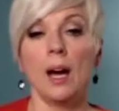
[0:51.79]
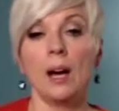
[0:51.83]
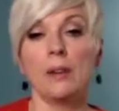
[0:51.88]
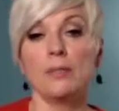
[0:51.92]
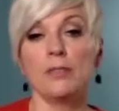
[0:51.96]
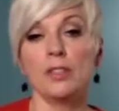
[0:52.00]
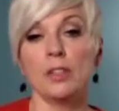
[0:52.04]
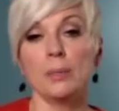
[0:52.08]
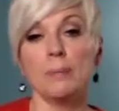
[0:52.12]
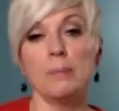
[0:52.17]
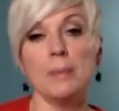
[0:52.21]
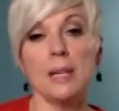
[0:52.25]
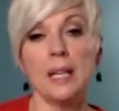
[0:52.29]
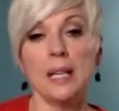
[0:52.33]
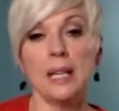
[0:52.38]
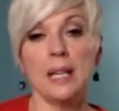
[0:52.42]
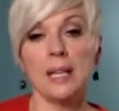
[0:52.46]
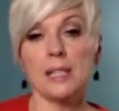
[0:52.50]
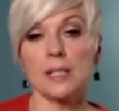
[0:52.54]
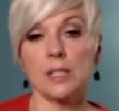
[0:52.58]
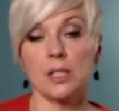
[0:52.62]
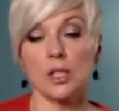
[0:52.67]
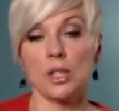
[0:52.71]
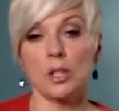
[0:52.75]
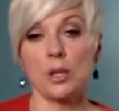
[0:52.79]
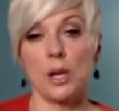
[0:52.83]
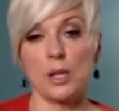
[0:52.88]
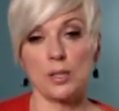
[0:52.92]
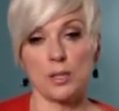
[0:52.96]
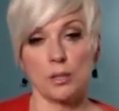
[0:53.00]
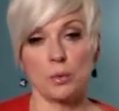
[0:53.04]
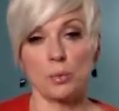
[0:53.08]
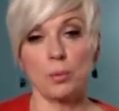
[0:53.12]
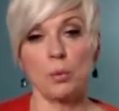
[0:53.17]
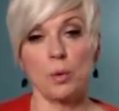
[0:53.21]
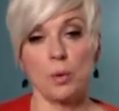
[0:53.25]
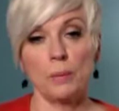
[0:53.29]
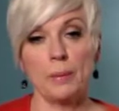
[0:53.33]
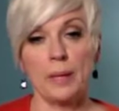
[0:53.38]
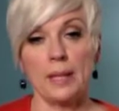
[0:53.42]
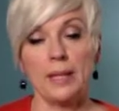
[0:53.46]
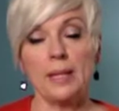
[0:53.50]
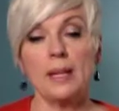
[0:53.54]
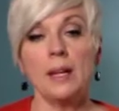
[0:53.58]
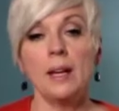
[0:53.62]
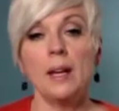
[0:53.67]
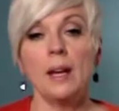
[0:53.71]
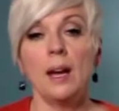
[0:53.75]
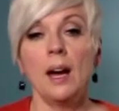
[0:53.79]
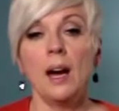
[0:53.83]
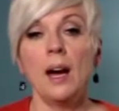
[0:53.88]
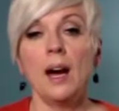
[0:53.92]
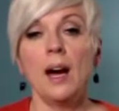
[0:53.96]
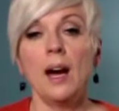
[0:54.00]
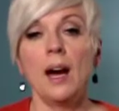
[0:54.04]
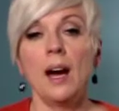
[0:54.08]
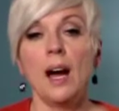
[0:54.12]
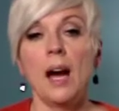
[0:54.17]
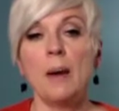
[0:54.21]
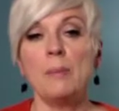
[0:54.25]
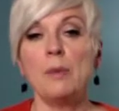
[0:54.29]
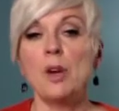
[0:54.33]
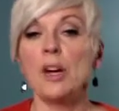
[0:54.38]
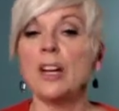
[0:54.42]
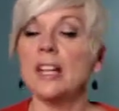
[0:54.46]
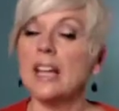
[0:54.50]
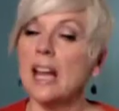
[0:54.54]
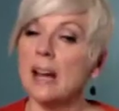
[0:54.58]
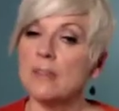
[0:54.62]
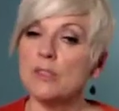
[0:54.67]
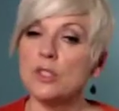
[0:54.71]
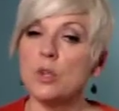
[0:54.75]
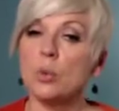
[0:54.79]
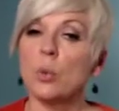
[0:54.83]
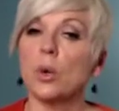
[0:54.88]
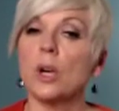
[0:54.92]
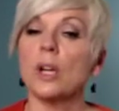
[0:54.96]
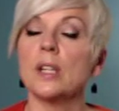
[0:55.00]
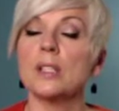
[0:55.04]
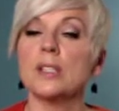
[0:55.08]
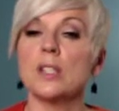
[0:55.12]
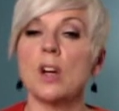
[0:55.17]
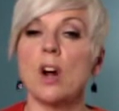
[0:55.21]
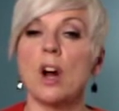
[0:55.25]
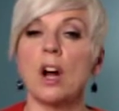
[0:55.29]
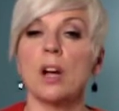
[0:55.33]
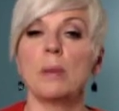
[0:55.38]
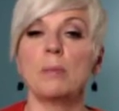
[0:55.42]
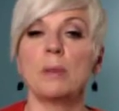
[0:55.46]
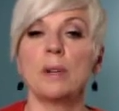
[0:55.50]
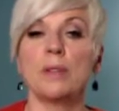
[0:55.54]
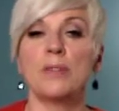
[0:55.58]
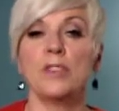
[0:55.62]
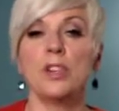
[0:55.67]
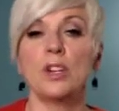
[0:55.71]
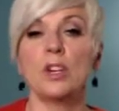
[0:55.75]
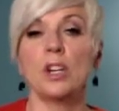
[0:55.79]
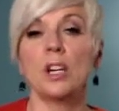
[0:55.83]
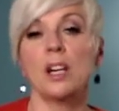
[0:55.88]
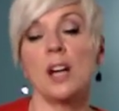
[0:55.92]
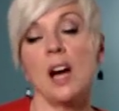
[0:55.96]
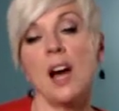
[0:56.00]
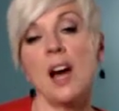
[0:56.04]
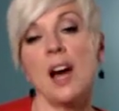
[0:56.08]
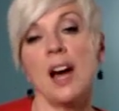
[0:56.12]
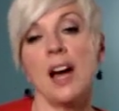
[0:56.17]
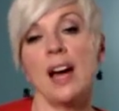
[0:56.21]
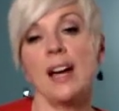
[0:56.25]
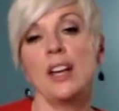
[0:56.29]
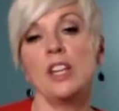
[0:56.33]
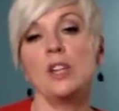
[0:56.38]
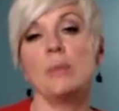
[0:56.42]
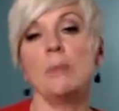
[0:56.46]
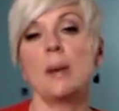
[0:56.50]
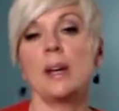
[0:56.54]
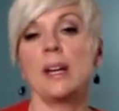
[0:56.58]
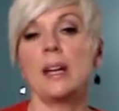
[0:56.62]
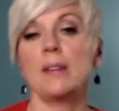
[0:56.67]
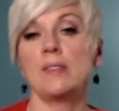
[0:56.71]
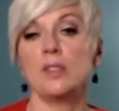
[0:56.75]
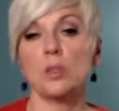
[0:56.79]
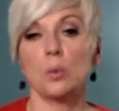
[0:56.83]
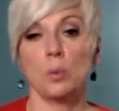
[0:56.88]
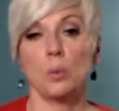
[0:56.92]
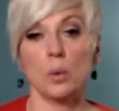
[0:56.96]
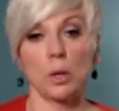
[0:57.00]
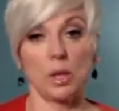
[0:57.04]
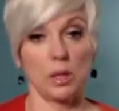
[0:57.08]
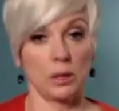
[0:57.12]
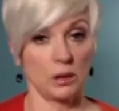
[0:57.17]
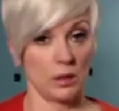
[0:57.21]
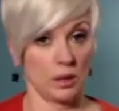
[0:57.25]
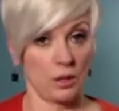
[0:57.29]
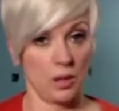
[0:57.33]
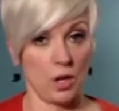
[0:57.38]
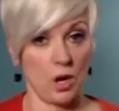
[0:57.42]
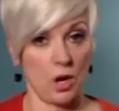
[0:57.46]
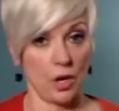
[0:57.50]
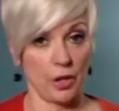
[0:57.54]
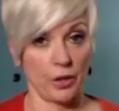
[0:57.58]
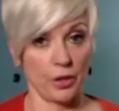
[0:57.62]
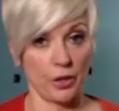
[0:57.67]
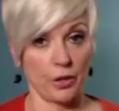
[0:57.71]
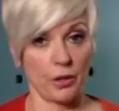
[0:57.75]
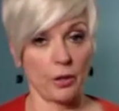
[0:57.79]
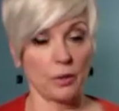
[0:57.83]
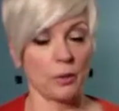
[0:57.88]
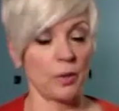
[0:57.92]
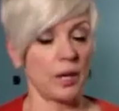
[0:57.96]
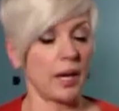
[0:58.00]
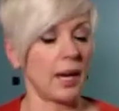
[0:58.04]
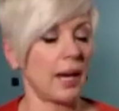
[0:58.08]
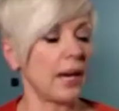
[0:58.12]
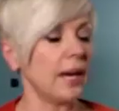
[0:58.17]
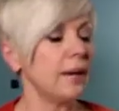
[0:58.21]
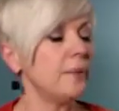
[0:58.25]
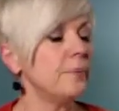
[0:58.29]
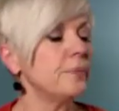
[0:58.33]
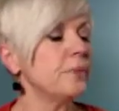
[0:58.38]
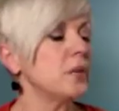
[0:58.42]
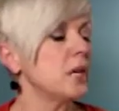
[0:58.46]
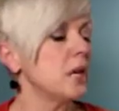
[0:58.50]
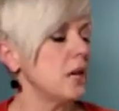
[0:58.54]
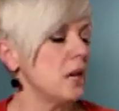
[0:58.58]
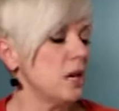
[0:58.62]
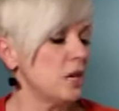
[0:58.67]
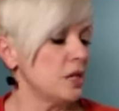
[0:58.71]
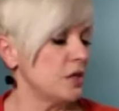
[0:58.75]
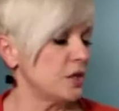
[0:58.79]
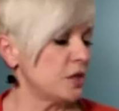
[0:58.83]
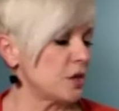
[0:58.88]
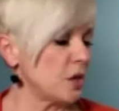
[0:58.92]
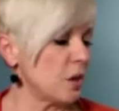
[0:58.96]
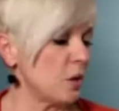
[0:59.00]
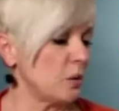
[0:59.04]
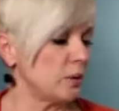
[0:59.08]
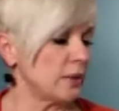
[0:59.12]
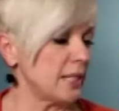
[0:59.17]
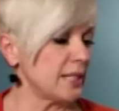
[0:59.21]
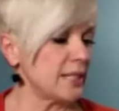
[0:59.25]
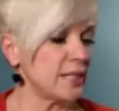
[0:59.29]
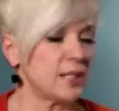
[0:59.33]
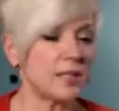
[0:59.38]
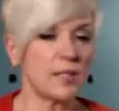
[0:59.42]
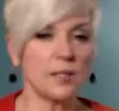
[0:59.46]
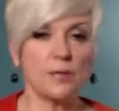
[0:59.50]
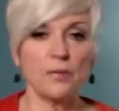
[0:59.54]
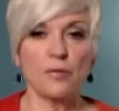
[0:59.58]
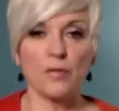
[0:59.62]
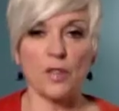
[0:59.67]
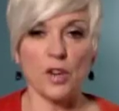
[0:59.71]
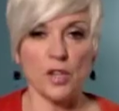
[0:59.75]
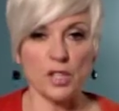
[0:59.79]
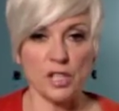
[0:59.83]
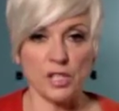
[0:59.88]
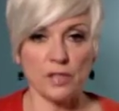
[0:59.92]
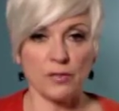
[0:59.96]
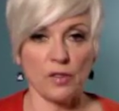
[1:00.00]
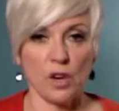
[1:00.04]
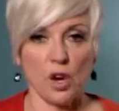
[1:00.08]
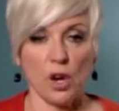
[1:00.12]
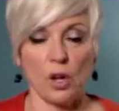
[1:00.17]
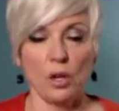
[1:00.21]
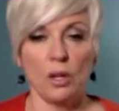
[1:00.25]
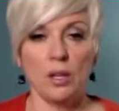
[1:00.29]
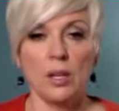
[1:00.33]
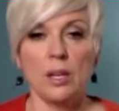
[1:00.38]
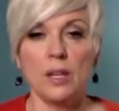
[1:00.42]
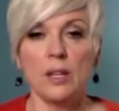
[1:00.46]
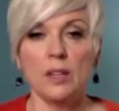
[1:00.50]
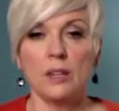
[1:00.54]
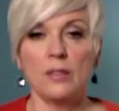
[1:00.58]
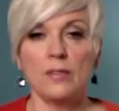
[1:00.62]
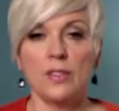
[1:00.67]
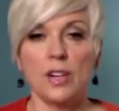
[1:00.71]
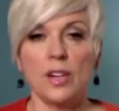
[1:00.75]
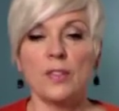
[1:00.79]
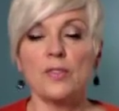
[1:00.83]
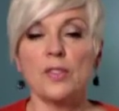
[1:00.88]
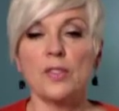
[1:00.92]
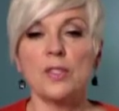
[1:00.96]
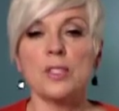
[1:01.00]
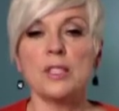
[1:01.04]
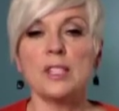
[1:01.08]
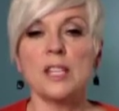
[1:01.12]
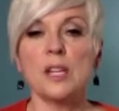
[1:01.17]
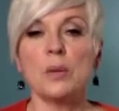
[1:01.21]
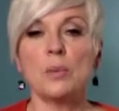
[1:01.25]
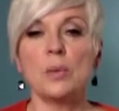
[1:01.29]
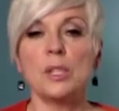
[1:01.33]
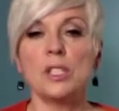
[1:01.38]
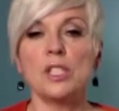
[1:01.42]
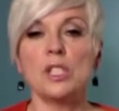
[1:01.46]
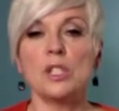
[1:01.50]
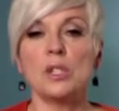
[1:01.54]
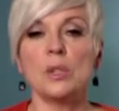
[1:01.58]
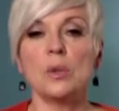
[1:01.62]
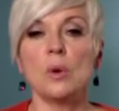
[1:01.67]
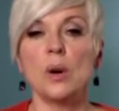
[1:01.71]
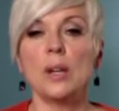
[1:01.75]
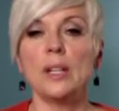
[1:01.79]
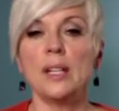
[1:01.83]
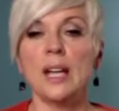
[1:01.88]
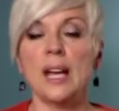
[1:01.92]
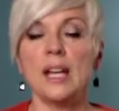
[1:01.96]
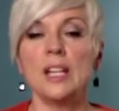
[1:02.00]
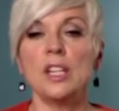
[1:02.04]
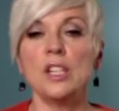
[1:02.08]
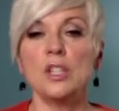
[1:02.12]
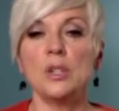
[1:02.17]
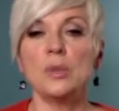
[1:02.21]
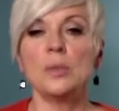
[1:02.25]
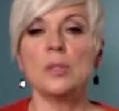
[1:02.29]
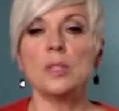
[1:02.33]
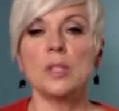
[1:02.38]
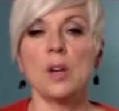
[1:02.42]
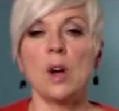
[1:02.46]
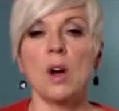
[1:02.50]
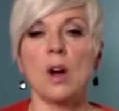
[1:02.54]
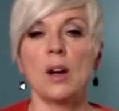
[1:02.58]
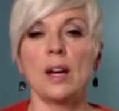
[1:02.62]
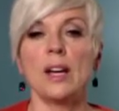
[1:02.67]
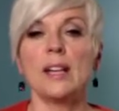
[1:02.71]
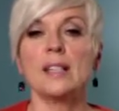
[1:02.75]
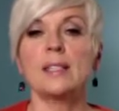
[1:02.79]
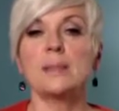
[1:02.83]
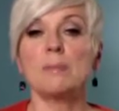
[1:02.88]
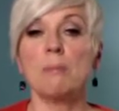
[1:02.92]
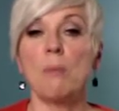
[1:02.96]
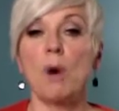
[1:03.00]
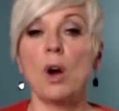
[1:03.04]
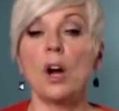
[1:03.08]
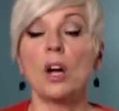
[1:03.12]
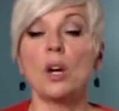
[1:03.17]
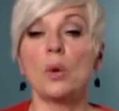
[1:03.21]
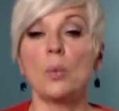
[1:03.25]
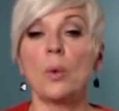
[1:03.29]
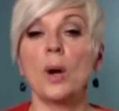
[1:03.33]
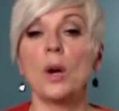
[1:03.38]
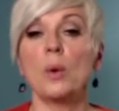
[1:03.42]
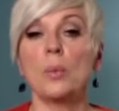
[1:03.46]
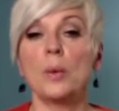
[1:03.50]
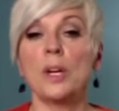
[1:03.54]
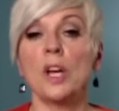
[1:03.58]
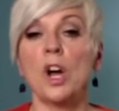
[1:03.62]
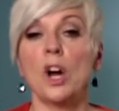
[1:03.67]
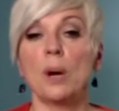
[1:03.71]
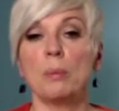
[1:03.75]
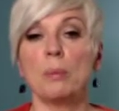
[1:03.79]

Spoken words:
for me as a woman, I'm not going to have to work as hard, but if you're a guy, you might have to work a little harder, okay? So let's, first of all, the very first thing we do on any new song is mark where we are